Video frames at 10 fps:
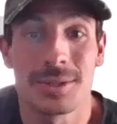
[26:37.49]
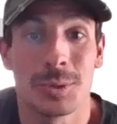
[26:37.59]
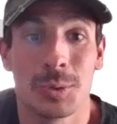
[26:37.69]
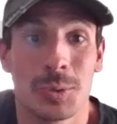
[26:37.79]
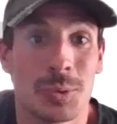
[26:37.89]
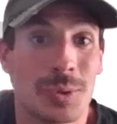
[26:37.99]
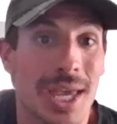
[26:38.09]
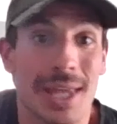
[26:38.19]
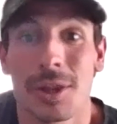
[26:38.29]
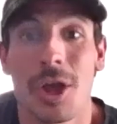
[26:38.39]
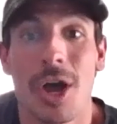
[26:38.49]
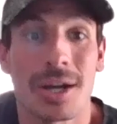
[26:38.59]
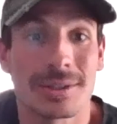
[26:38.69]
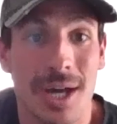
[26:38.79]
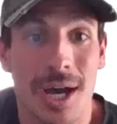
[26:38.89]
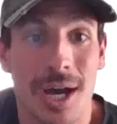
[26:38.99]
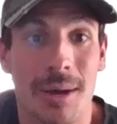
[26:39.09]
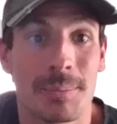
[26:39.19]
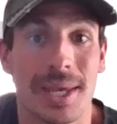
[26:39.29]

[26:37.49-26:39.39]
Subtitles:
to get locked up